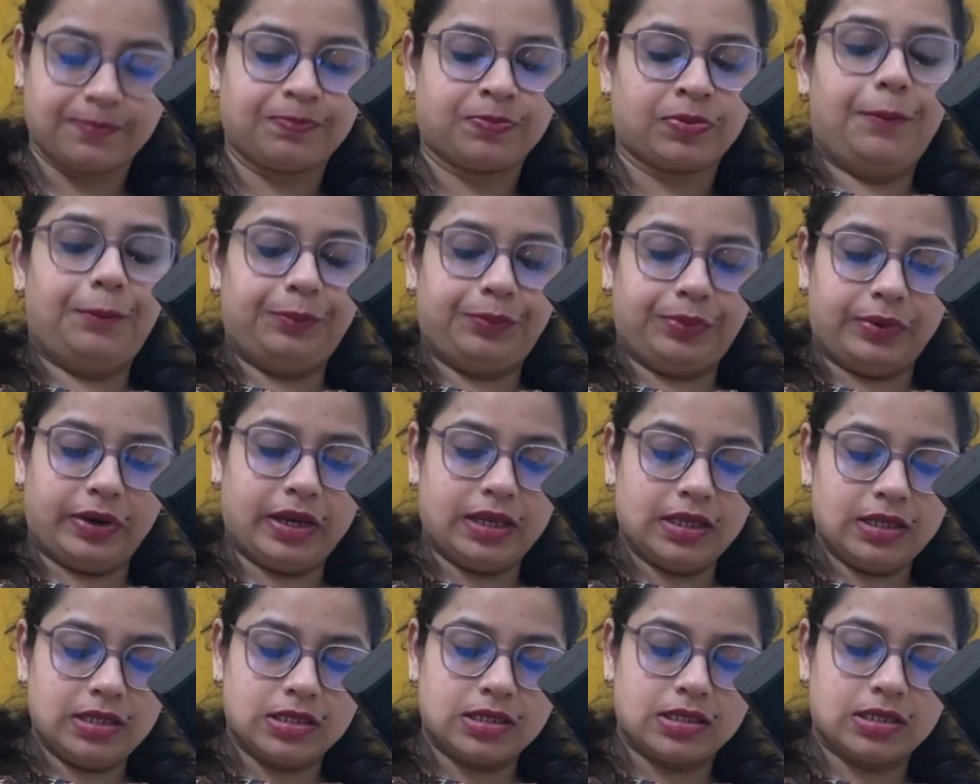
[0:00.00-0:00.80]
A
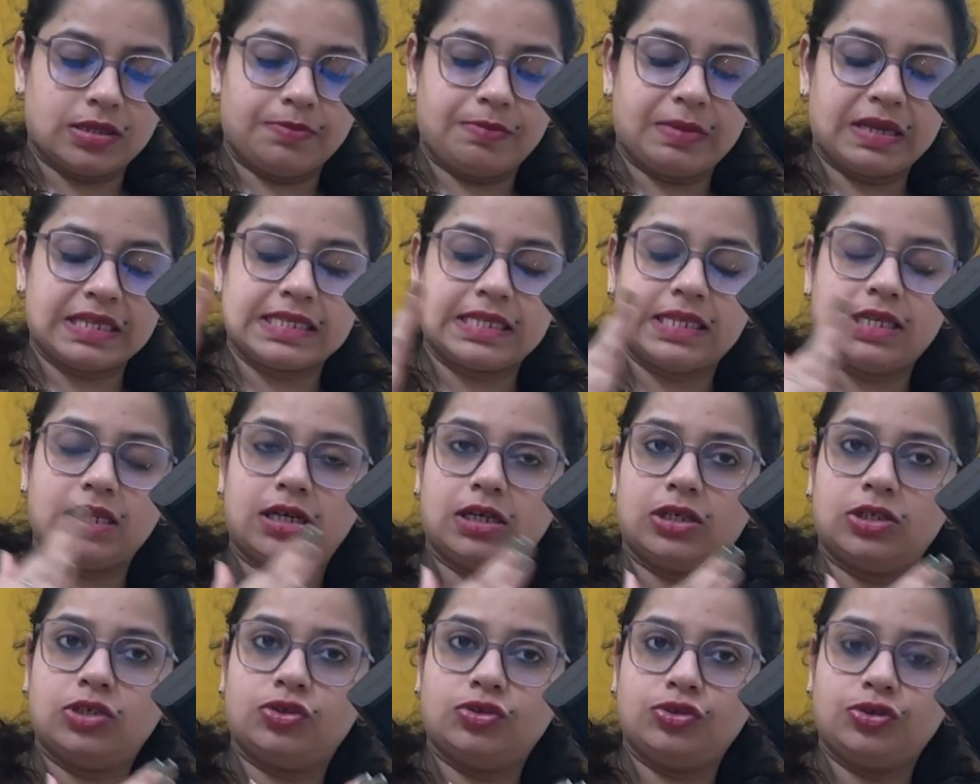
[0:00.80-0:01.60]
prince must
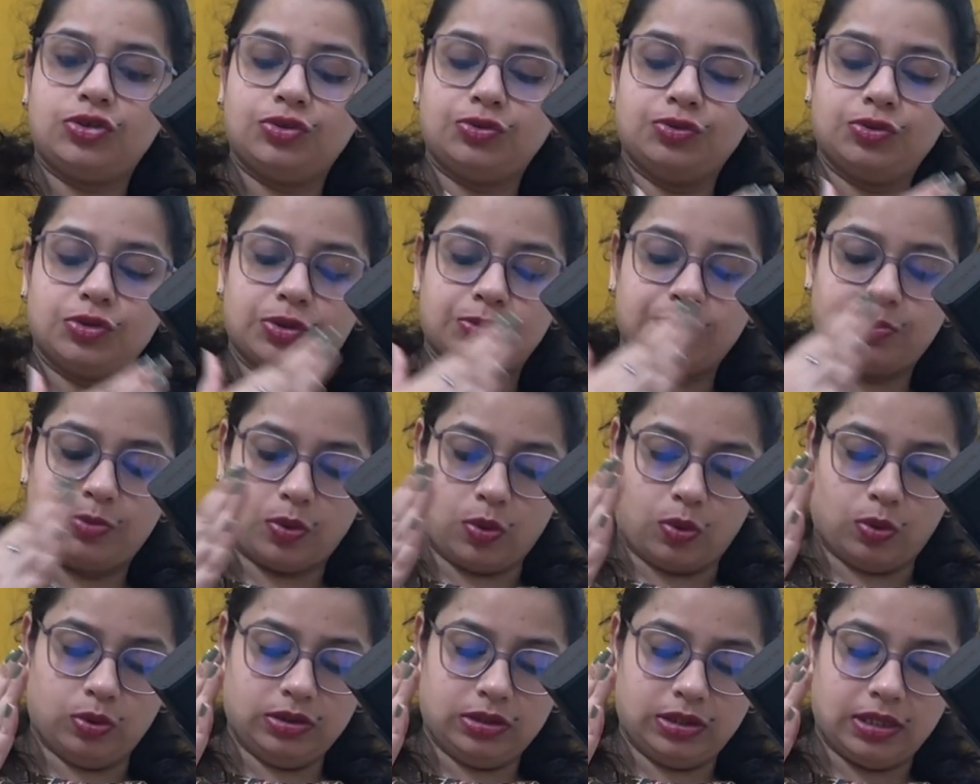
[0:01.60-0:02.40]
learn to use
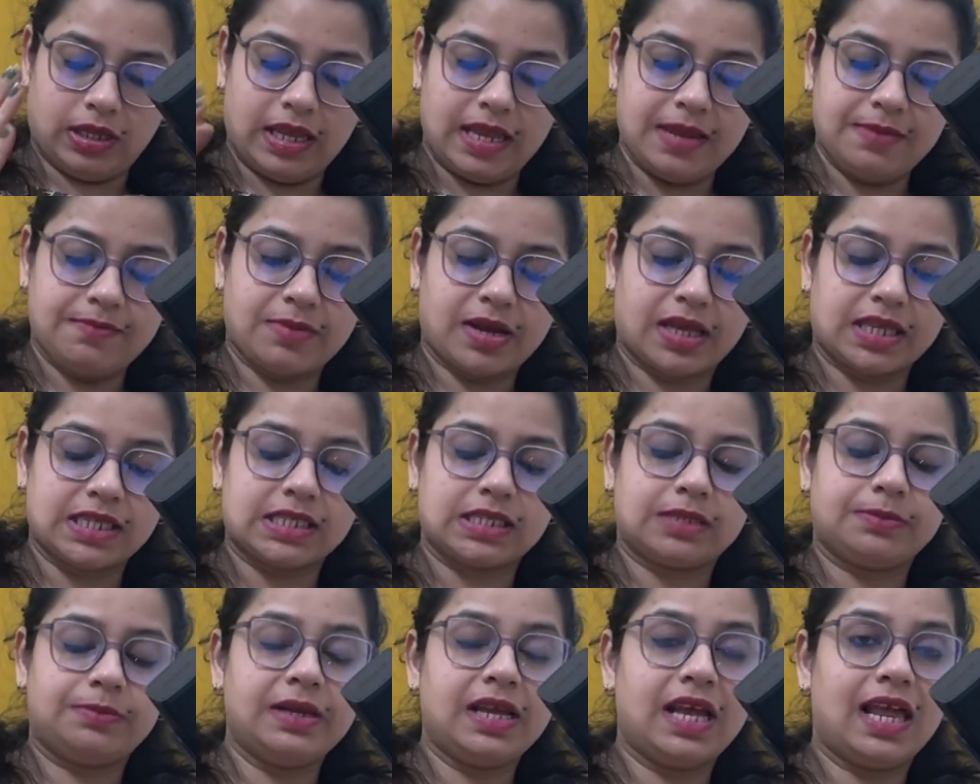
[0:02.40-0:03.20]
both. He
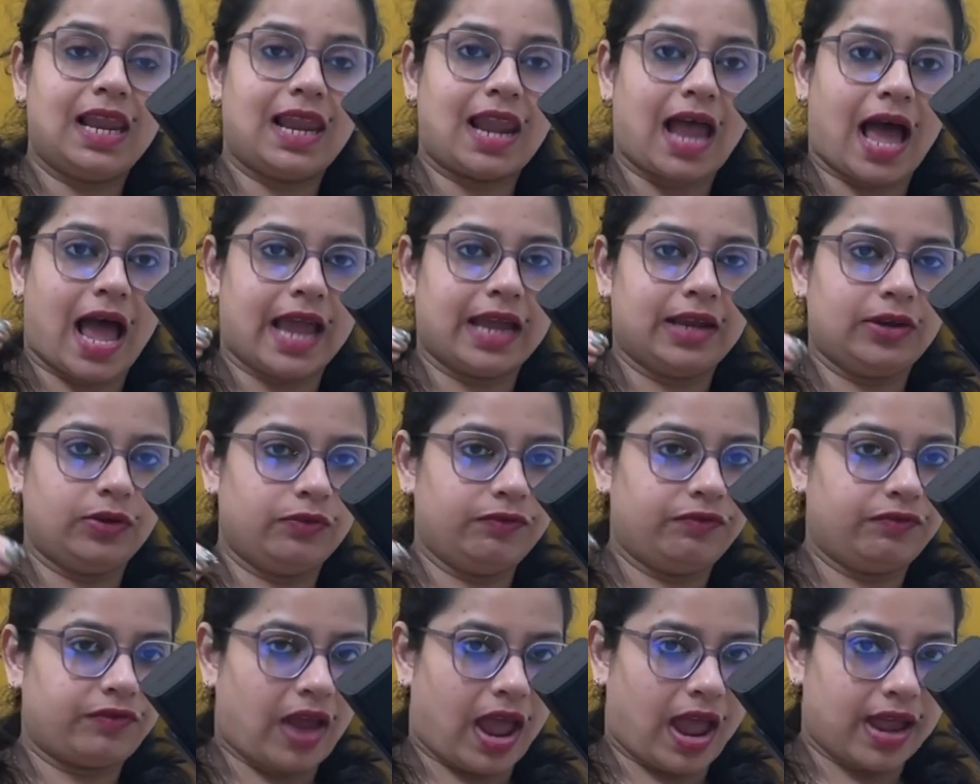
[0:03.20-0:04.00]
must be a lion
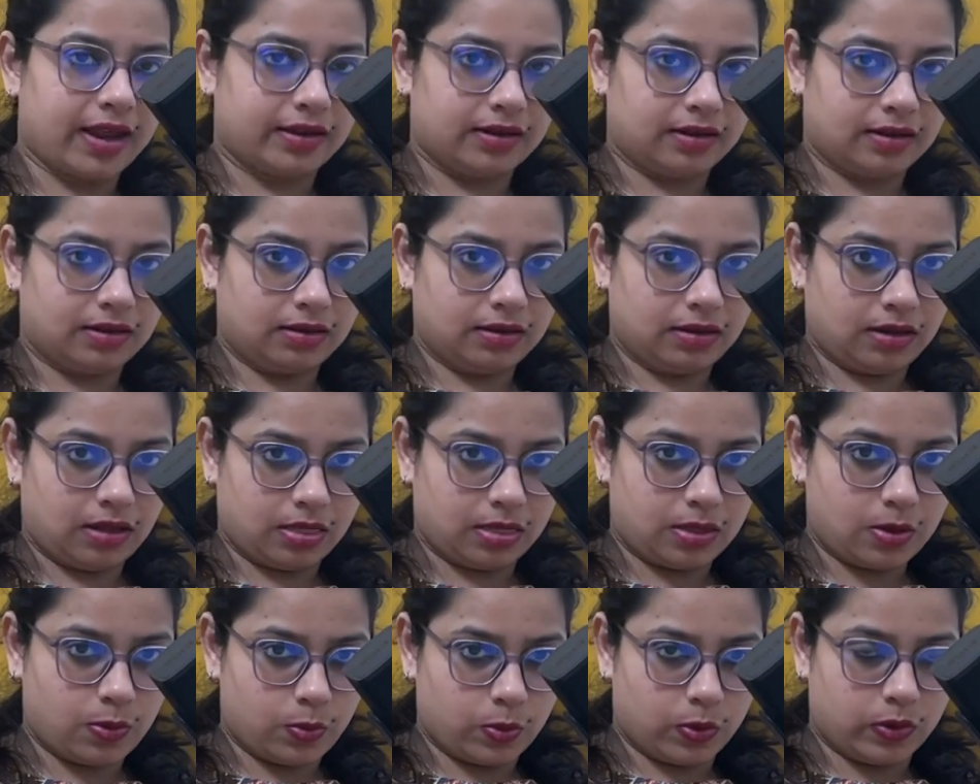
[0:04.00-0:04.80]
to frighten
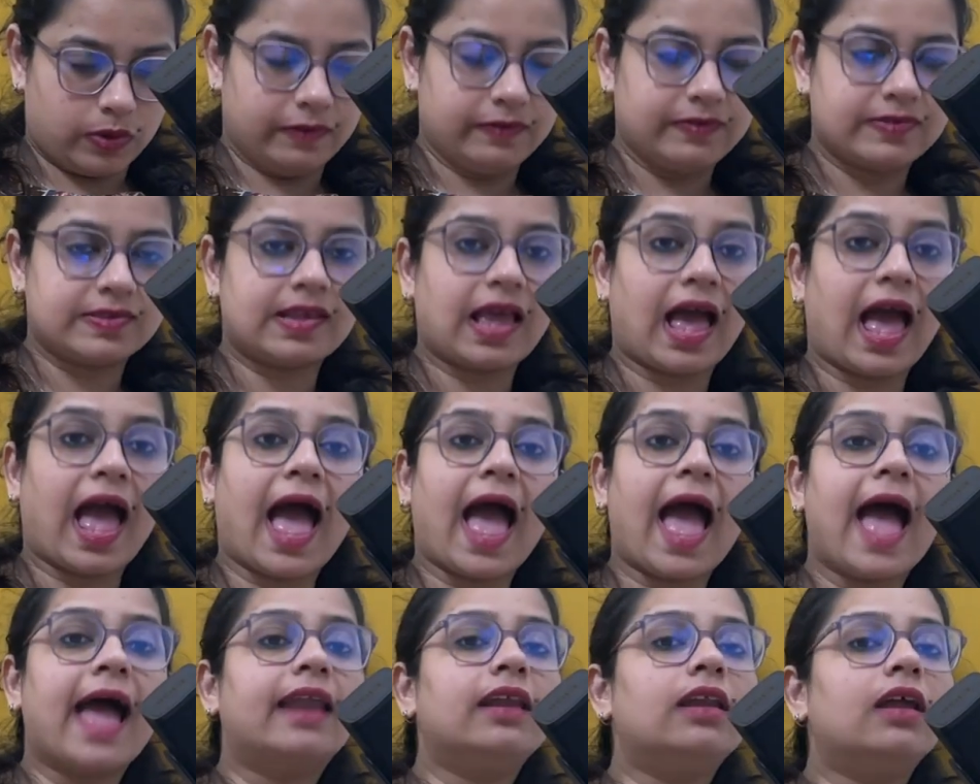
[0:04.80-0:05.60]
the wolves
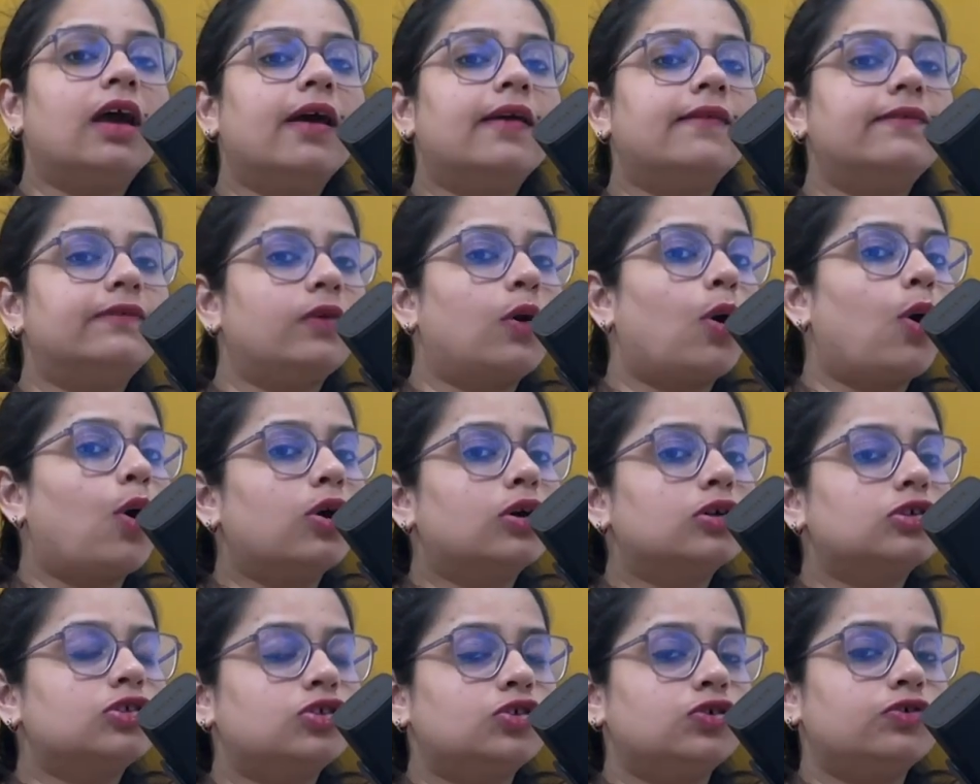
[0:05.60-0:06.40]
and a
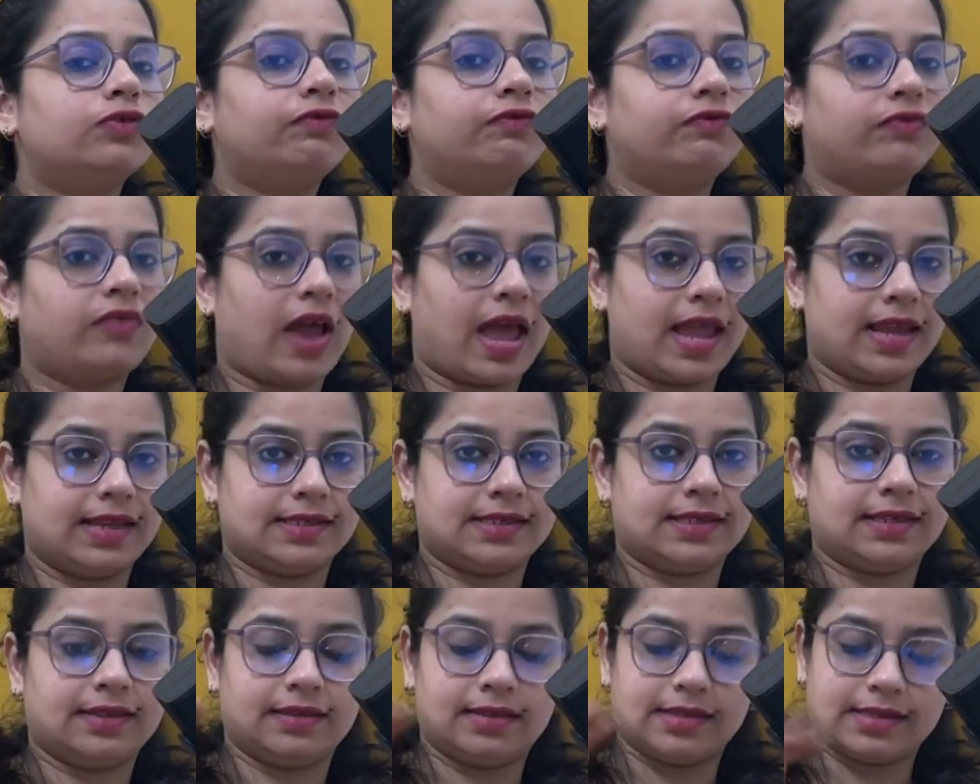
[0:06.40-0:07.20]
fox to
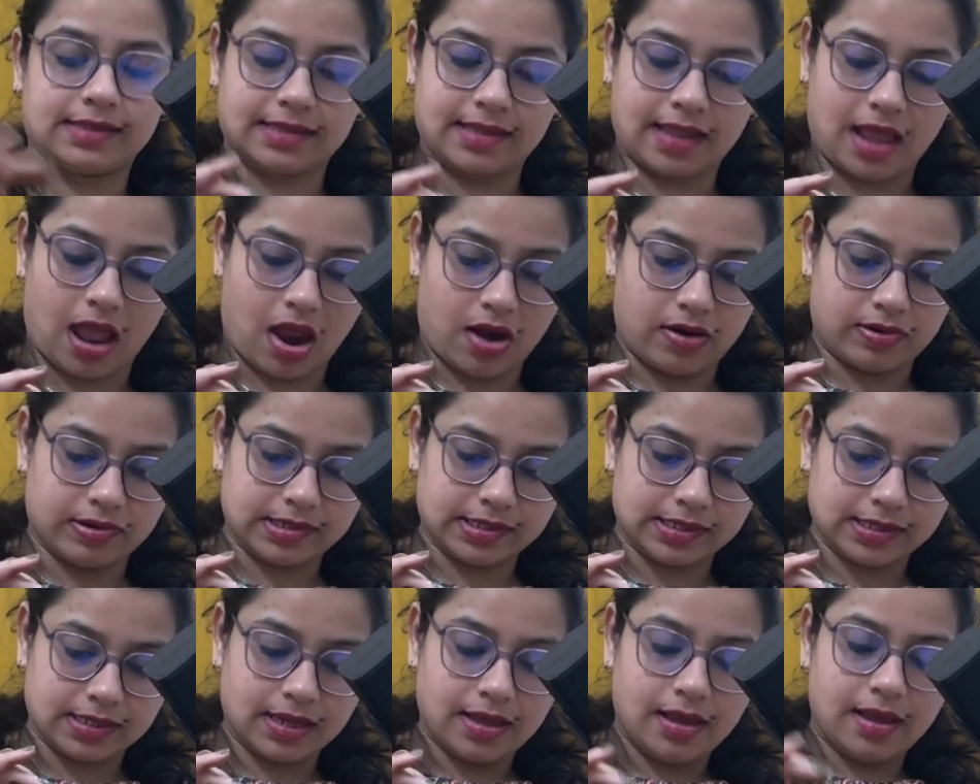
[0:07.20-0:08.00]
frighten the
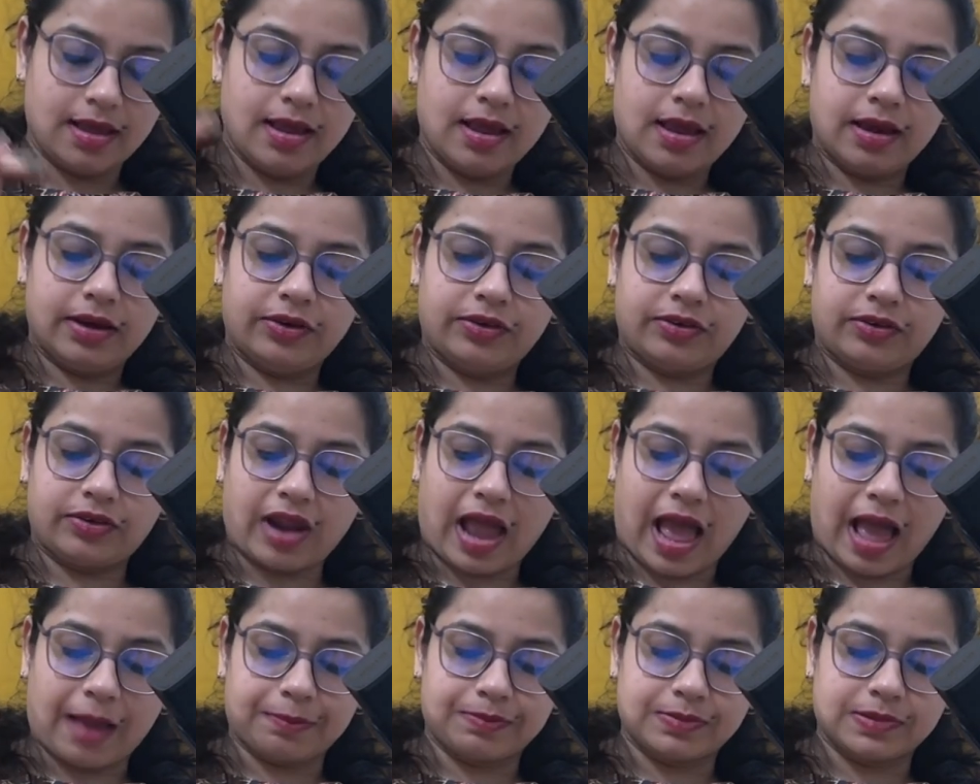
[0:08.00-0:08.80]
snares,
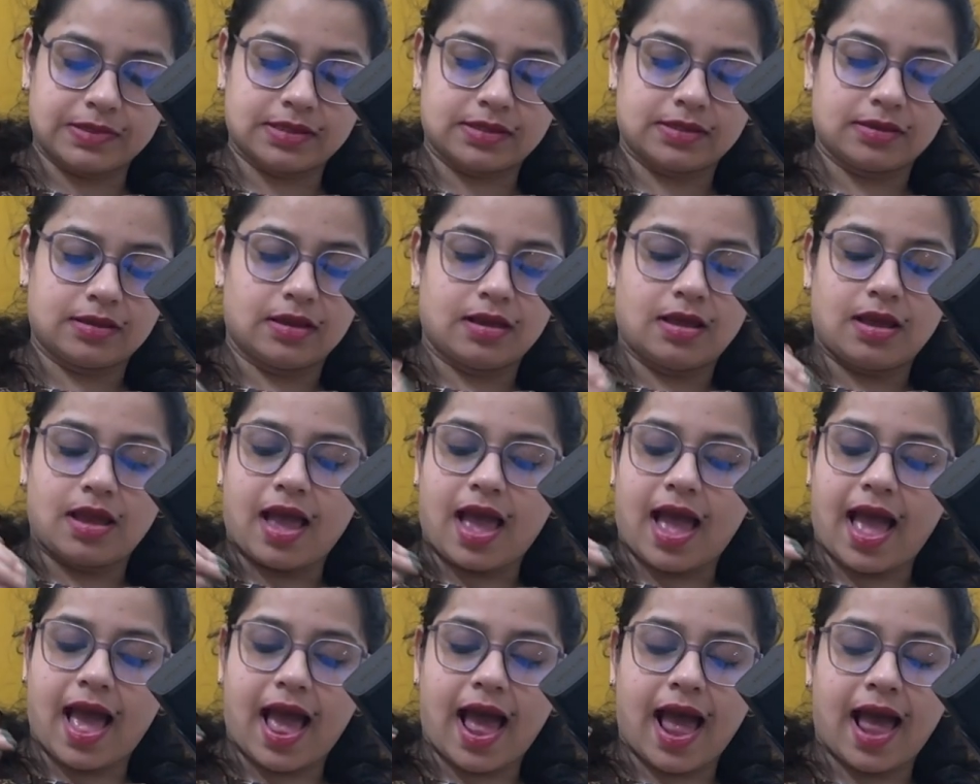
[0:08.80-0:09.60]
traps,
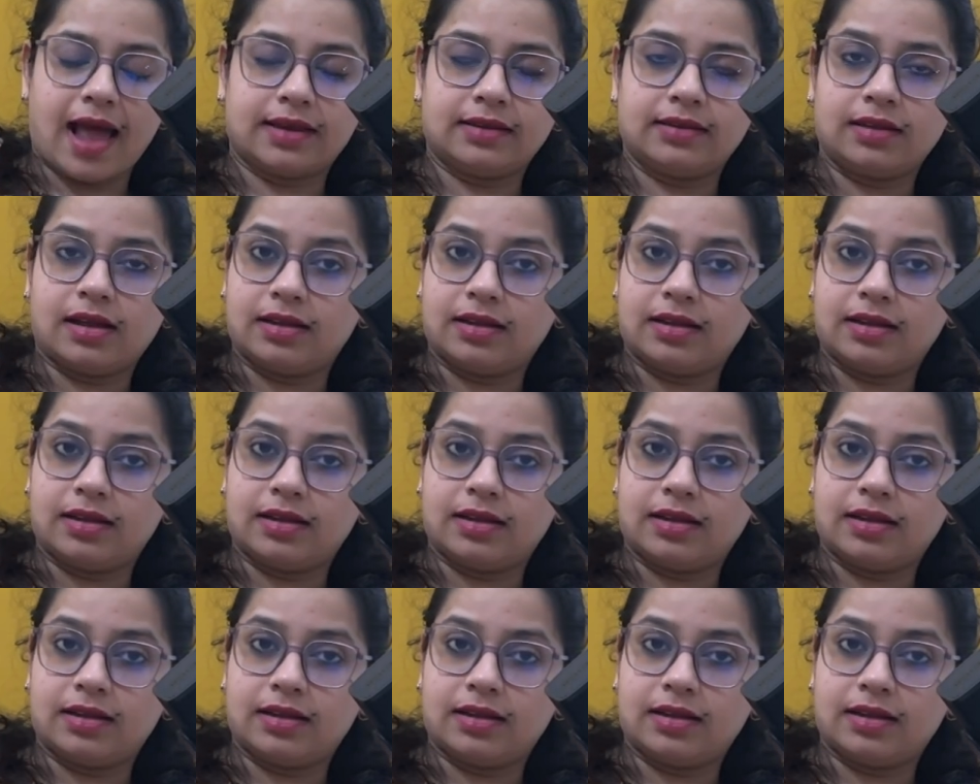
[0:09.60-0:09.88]
and